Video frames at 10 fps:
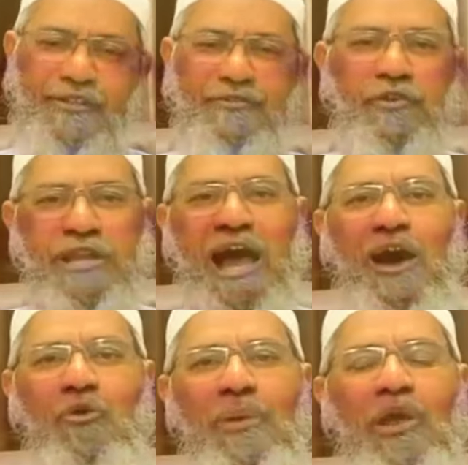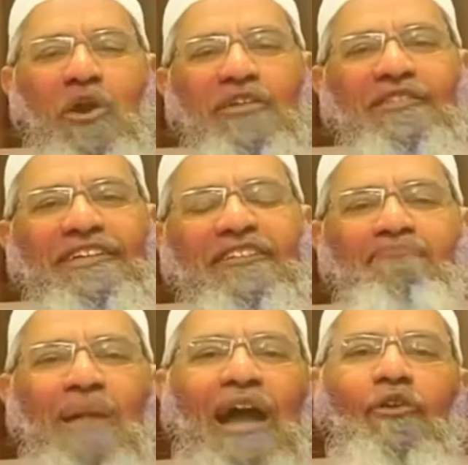So now, because it is
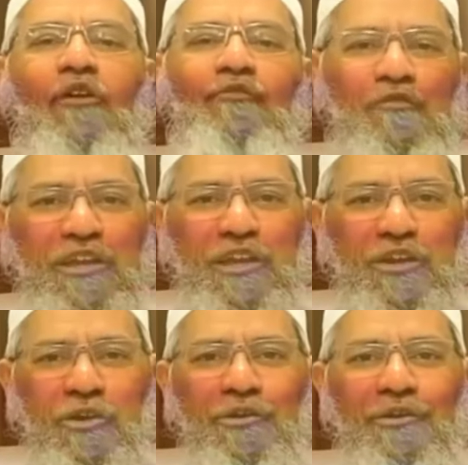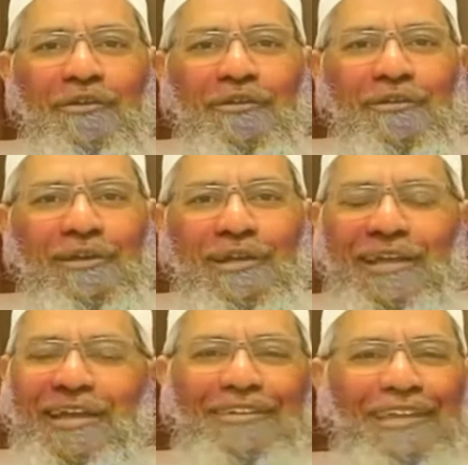part of the video,
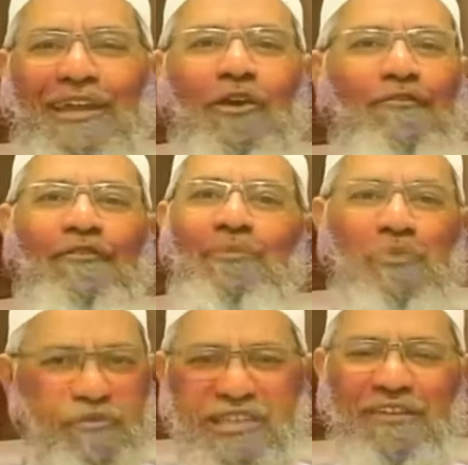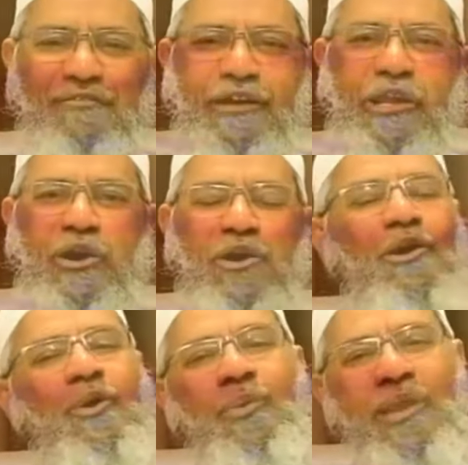instead of removing the video,
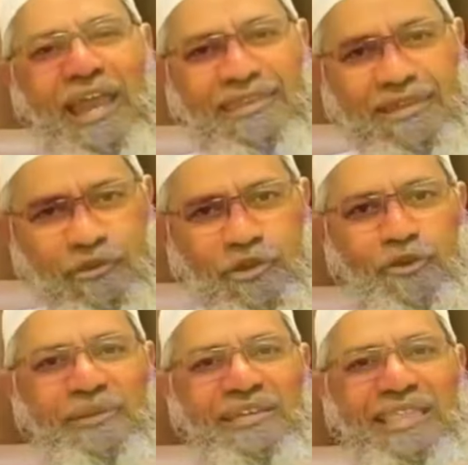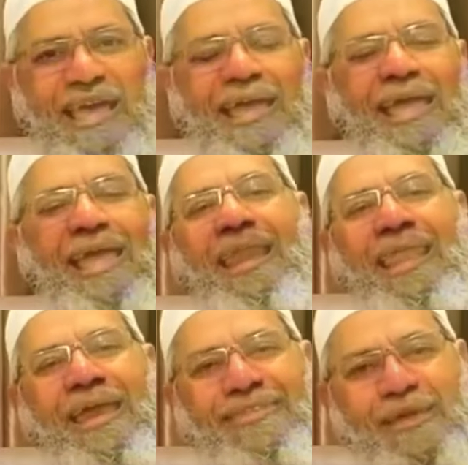we let the video be there,
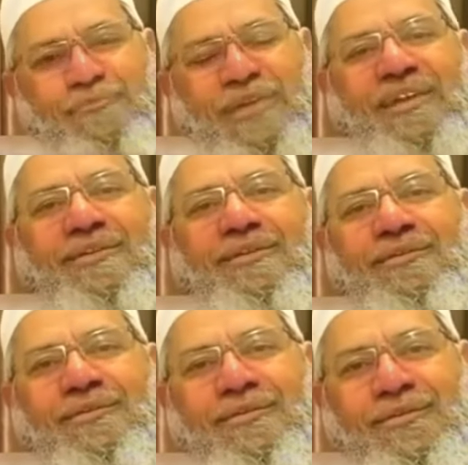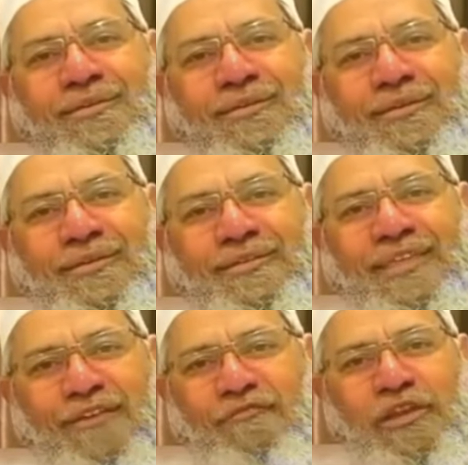let them get
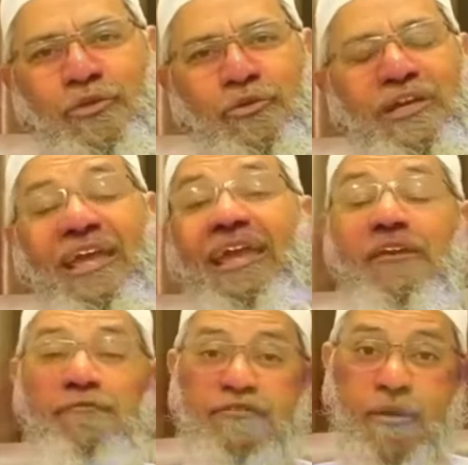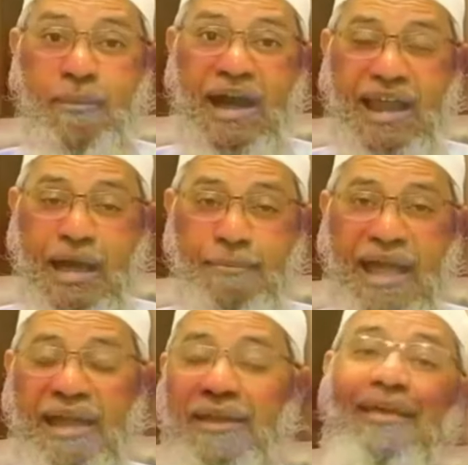the revenue. If it's from a haram
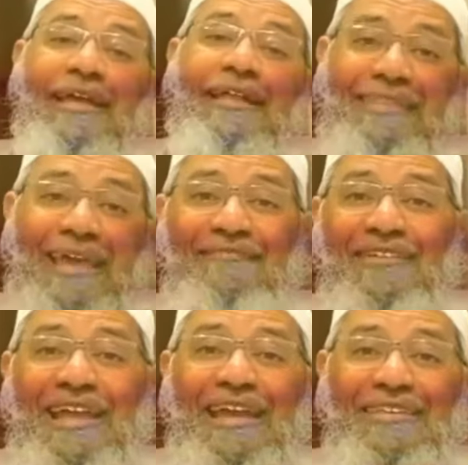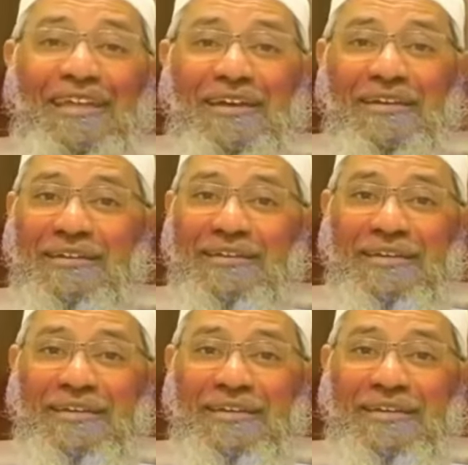ad, they will get the